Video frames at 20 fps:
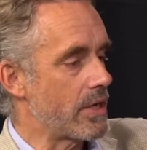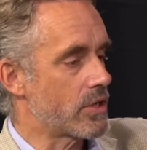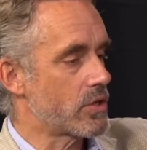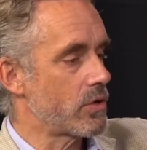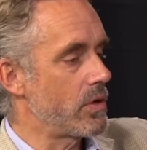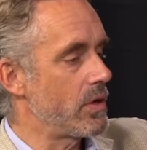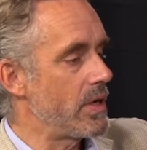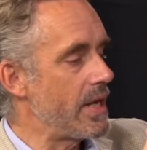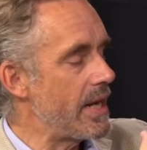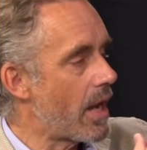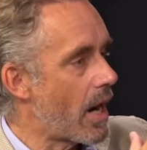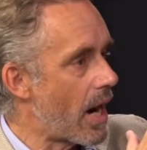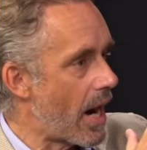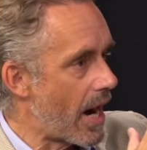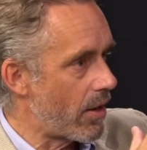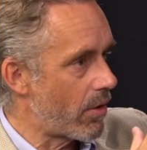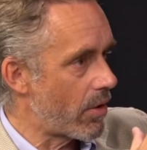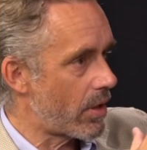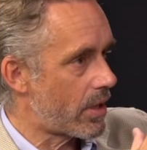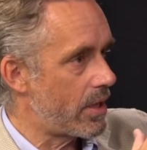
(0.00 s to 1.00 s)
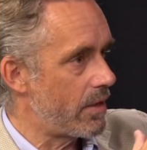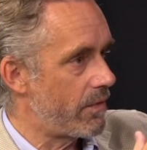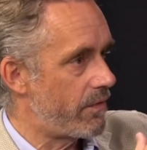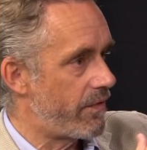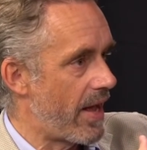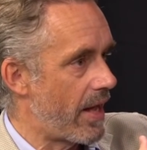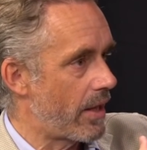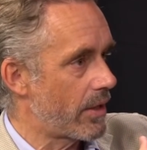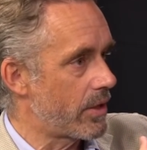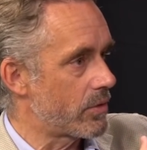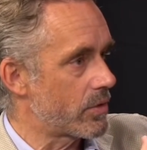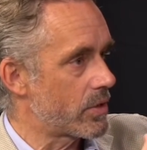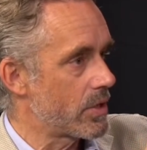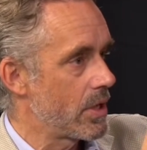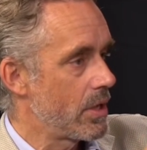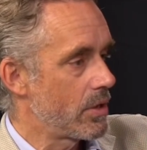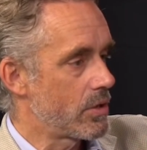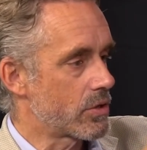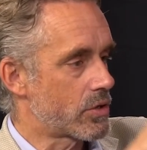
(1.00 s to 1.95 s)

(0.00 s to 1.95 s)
Okay, so you need a hierarchy of values.